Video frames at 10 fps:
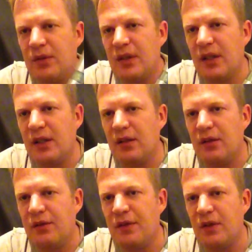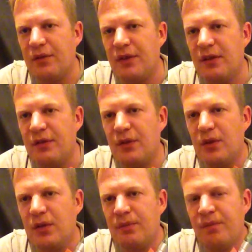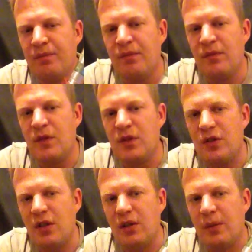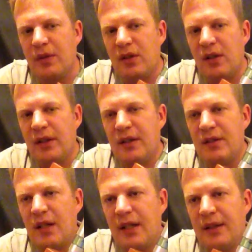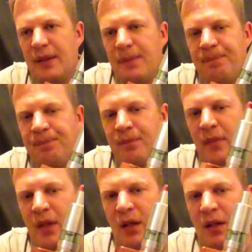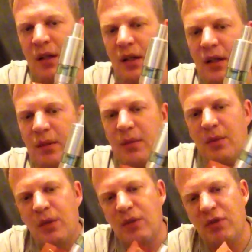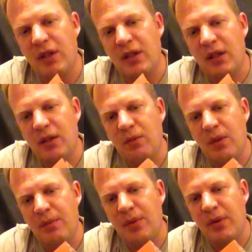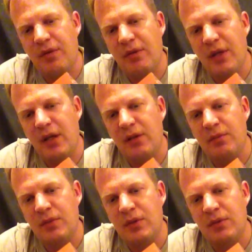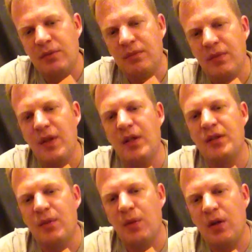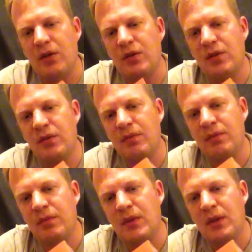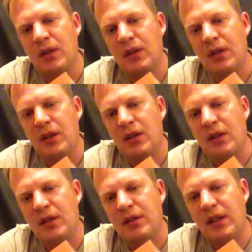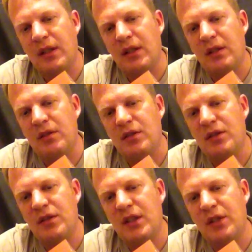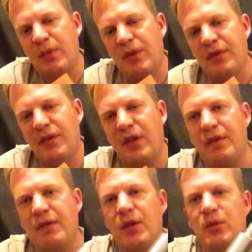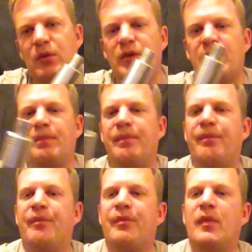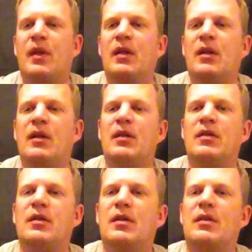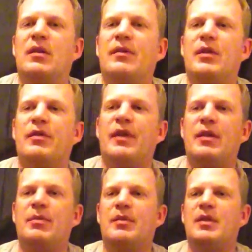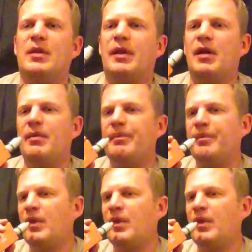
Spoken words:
today on the Fogger V4, just show you what it's like in a tank. We're running at 1.3 ohms, 30 watts, that's kicking in 6.5 volts. So let's have a little vape, see how we get on.